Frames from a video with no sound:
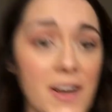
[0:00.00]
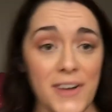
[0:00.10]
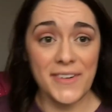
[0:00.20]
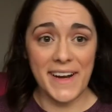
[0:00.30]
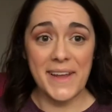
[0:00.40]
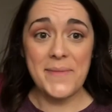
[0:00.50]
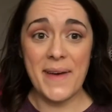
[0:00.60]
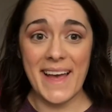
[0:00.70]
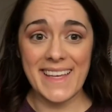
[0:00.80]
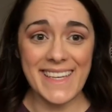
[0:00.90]
Alright, I'm
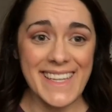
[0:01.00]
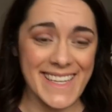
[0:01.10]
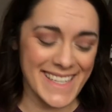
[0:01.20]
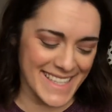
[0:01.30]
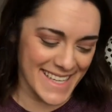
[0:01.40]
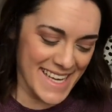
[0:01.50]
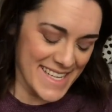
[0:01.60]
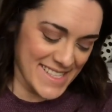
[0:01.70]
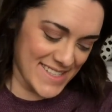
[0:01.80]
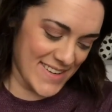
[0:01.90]
back.
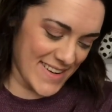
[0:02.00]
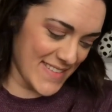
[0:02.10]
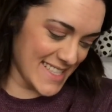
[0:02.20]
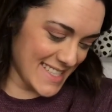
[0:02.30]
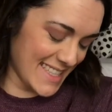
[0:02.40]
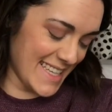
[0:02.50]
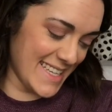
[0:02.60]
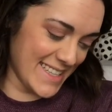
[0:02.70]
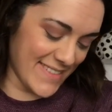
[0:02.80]
So I basically had to